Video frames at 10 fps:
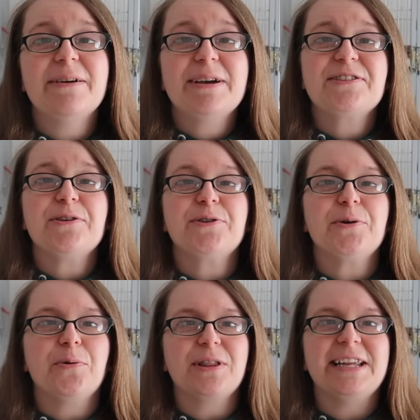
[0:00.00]
Now, as
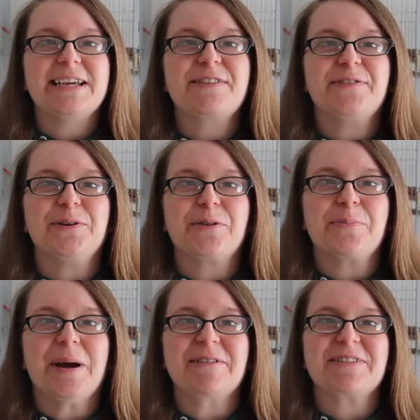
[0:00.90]
usual, all the links for
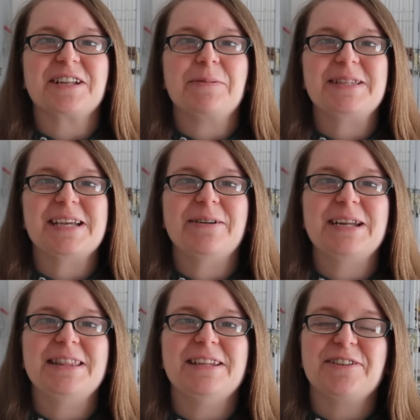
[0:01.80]
Northern Parrots are going to be down
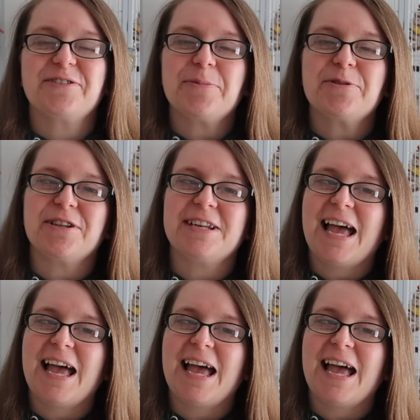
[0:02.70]
in the description,